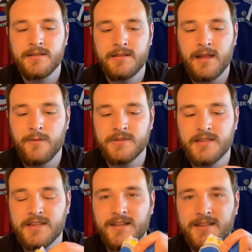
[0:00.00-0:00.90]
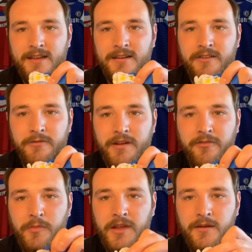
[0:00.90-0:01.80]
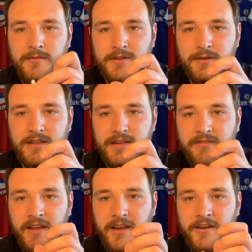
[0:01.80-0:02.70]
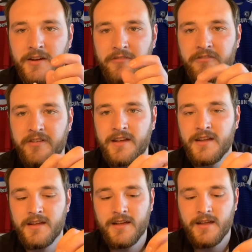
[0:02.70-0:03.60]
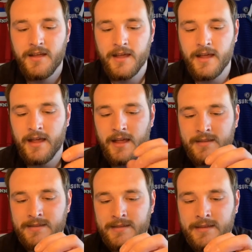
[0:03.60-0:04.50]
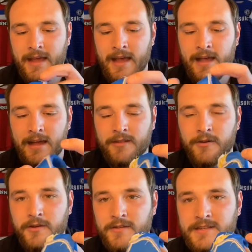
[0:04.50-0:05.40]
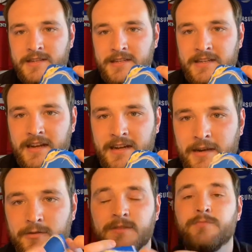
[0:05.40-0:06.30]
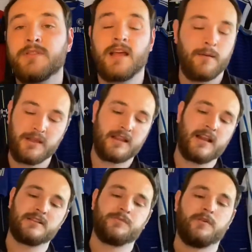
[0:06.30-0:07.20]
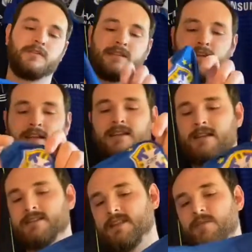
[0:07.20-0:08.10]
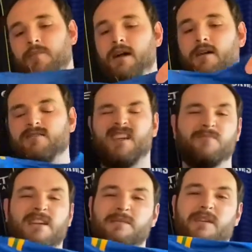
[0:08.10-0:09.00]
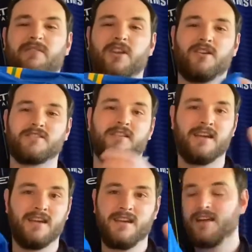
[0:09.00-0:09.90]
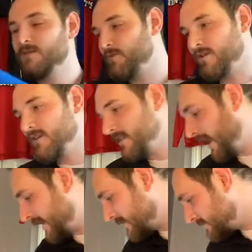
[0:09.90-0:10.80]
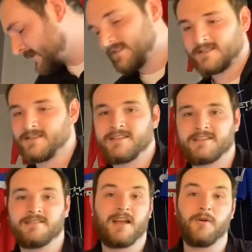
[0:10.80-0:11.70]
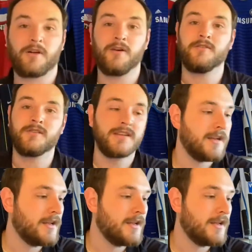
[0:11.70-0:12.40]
that was the telltale giveaway for me. Was all this flaking off. Yeah, and look at all the stitching hanging out. But I mean, the lads bought it. It's £10. I made a bit of a loss on it, but hey, it's how it goes.